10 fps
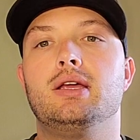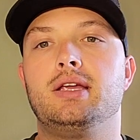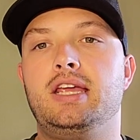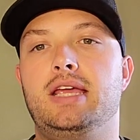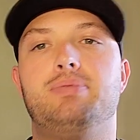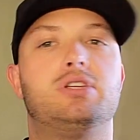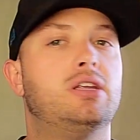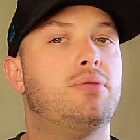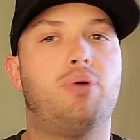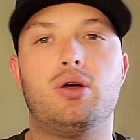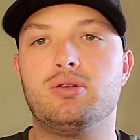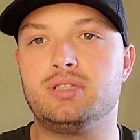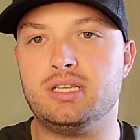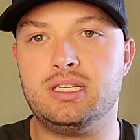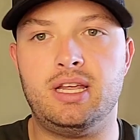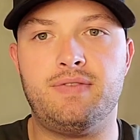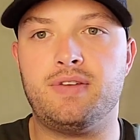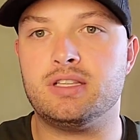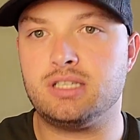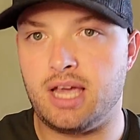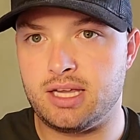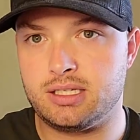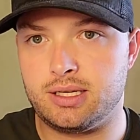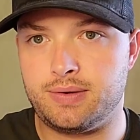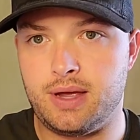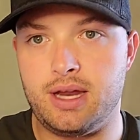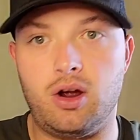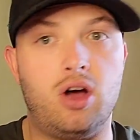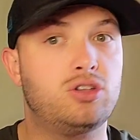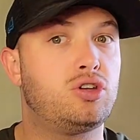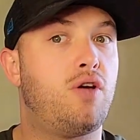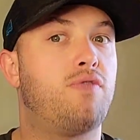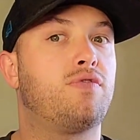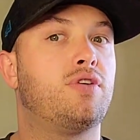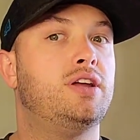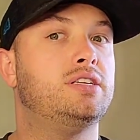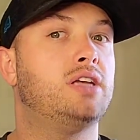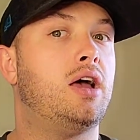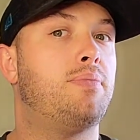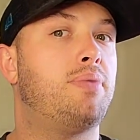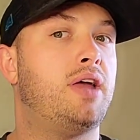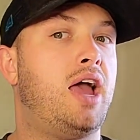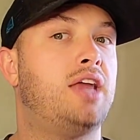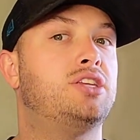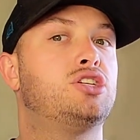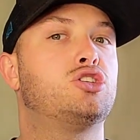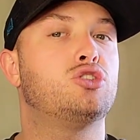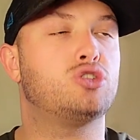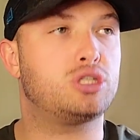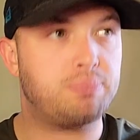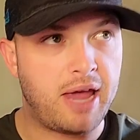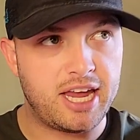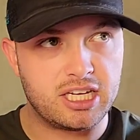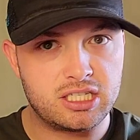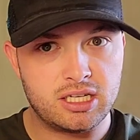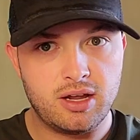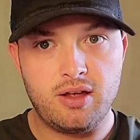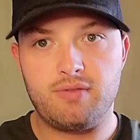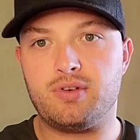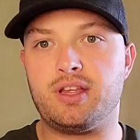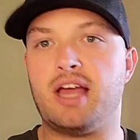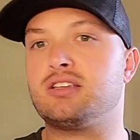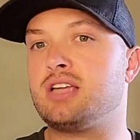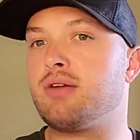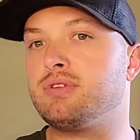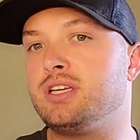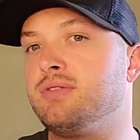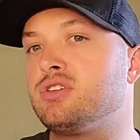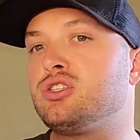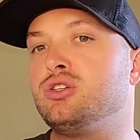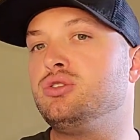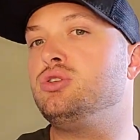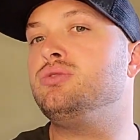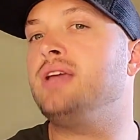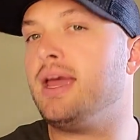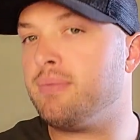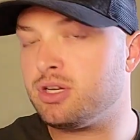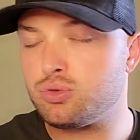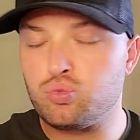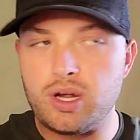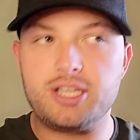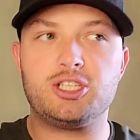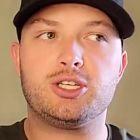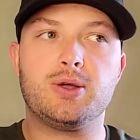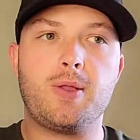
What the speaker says: keeps an opposing defense guessing. It also frees up additional space for the outside receivers to do damage, which